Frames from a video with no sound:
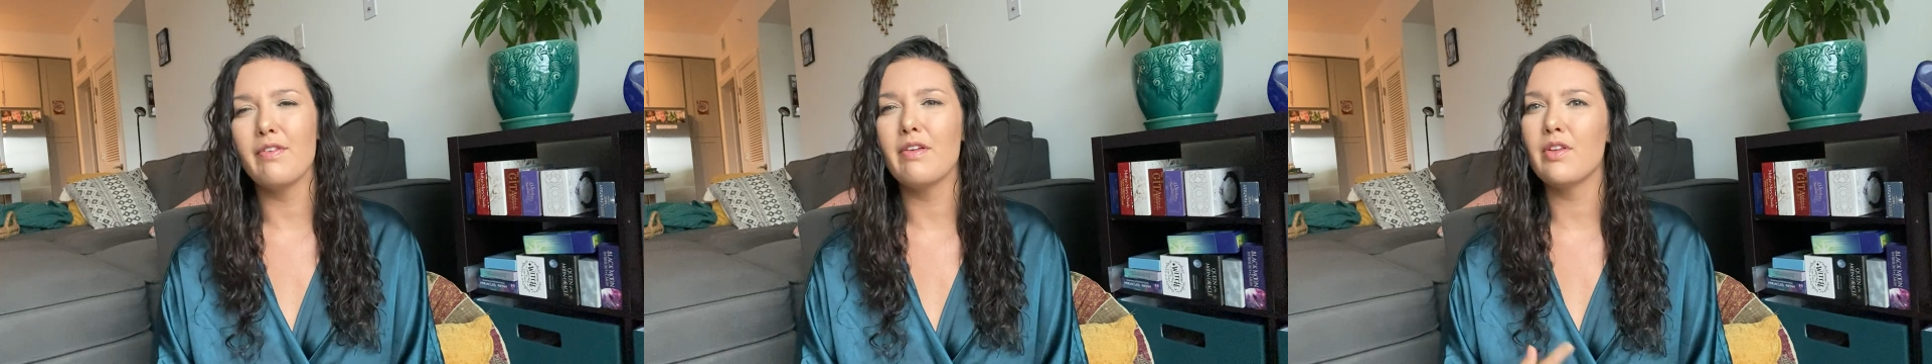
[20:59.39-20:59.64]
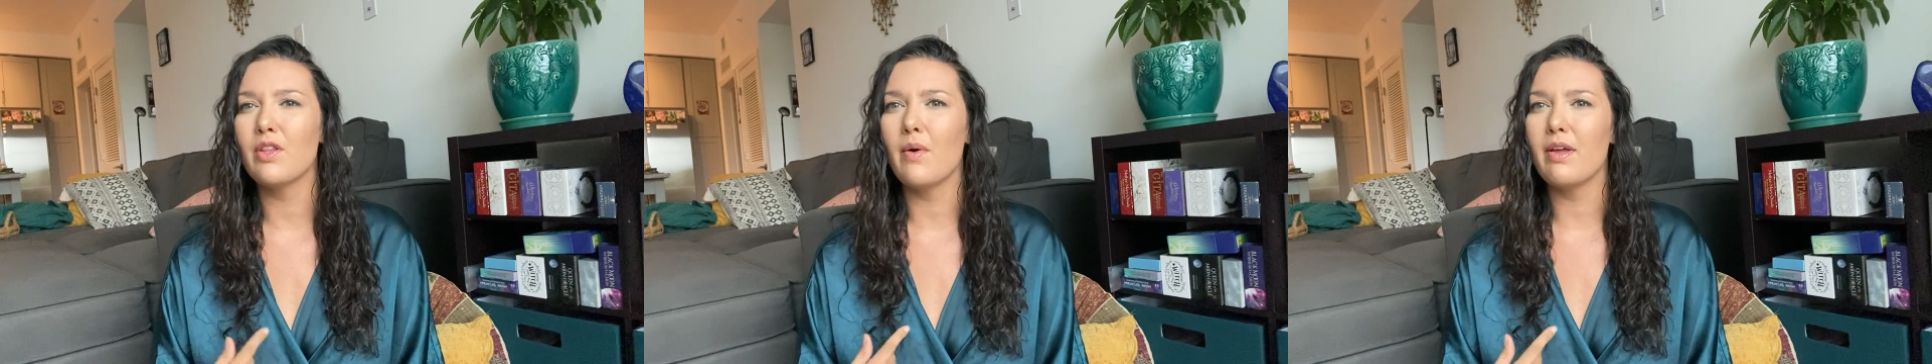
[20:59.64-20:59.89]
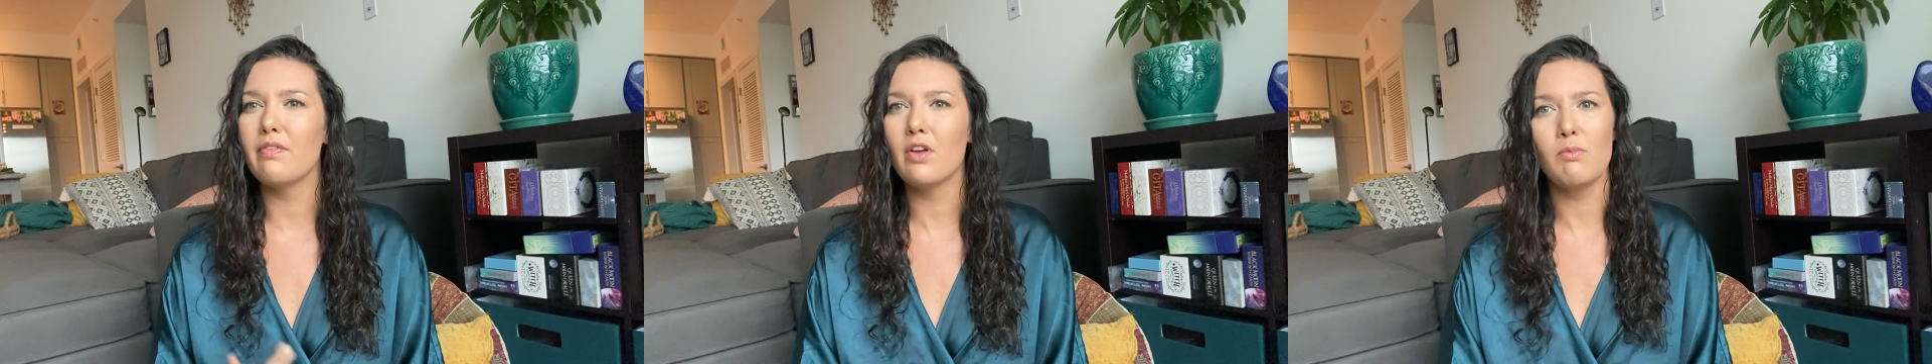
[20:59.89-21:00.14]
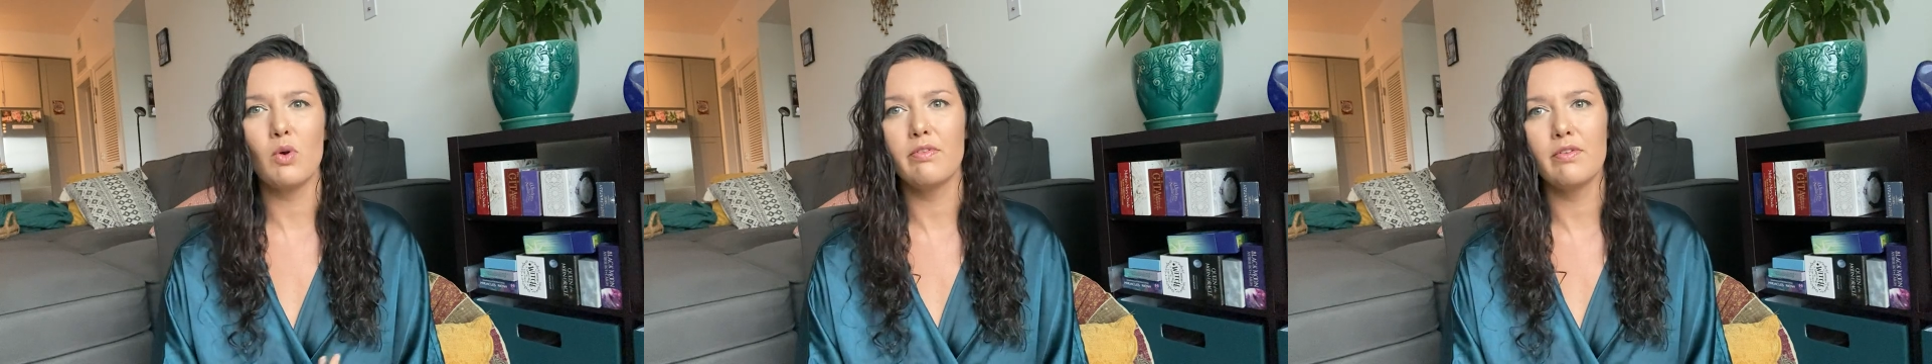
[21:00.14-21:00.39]
even though I feel
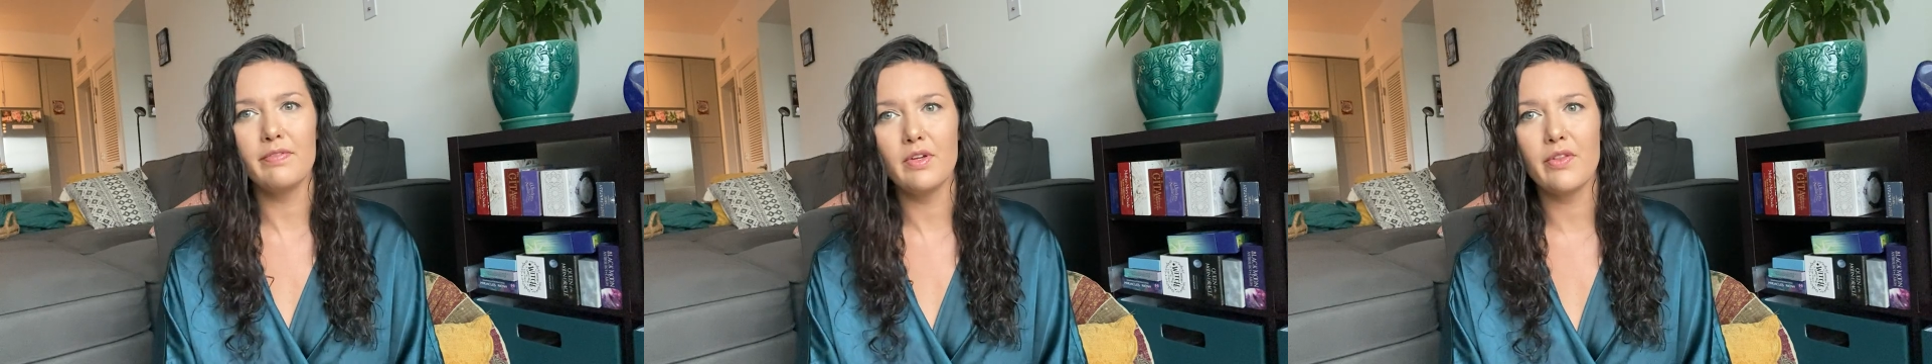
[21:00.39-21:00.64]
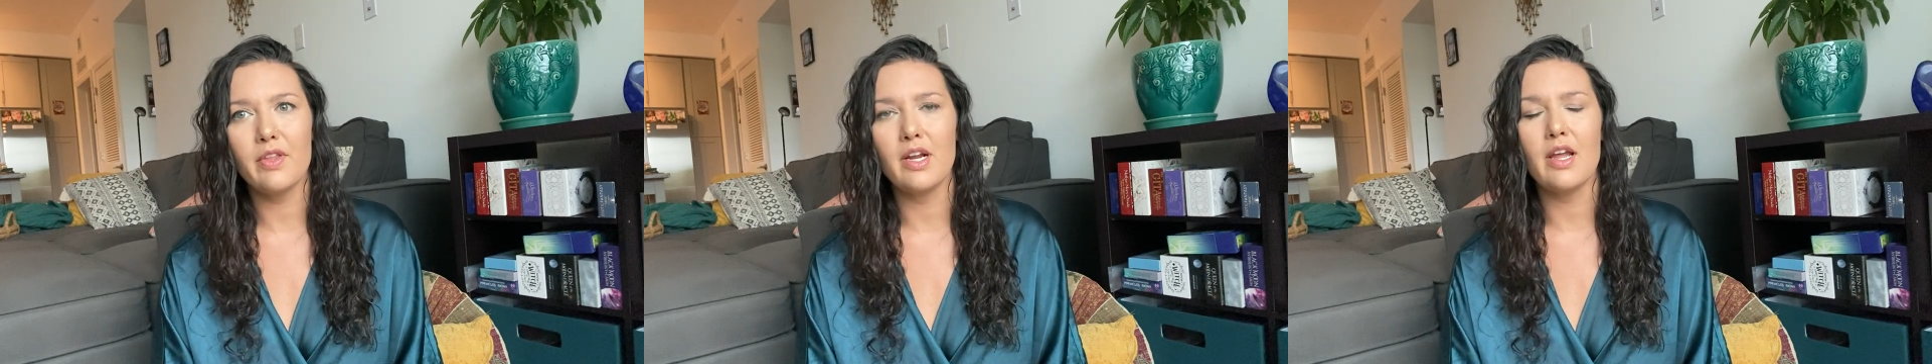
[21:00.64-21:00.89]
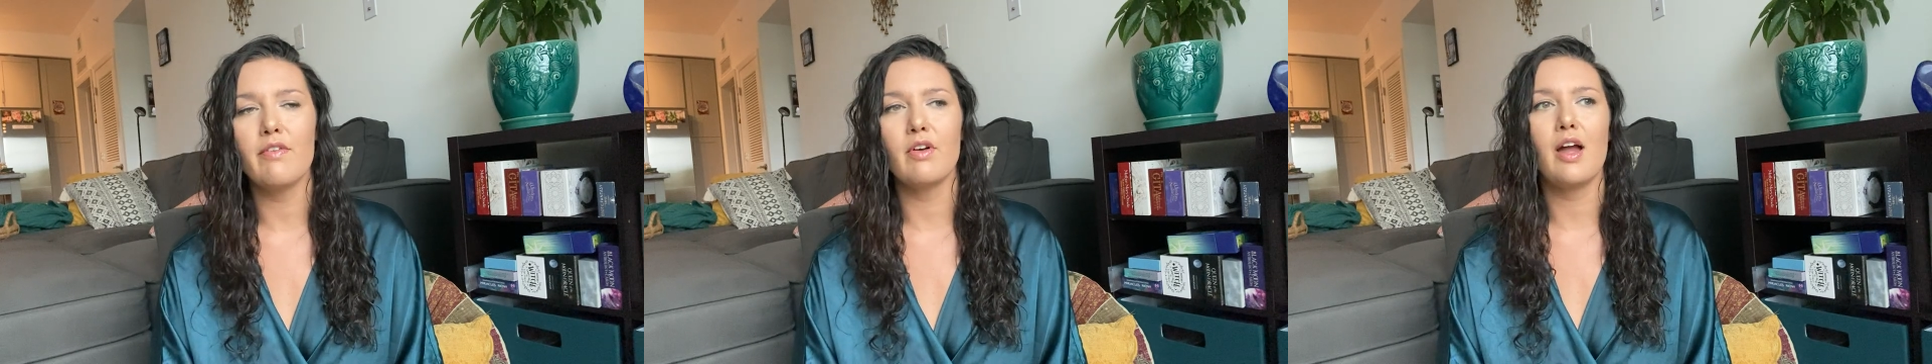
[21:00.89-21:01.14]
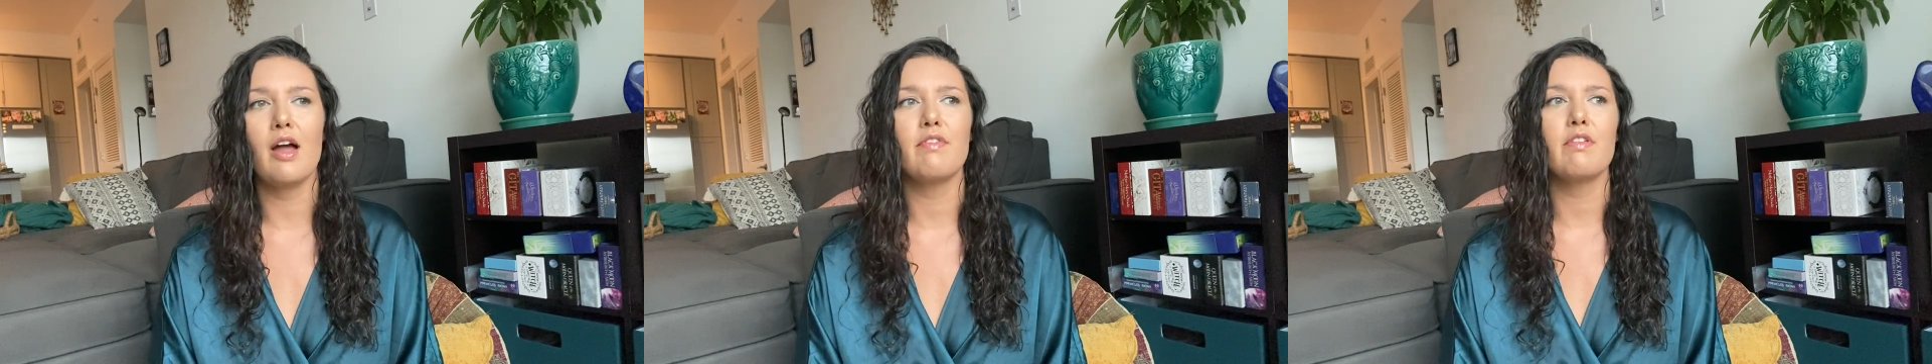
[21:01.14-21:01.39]
more fulfilled than I ever have,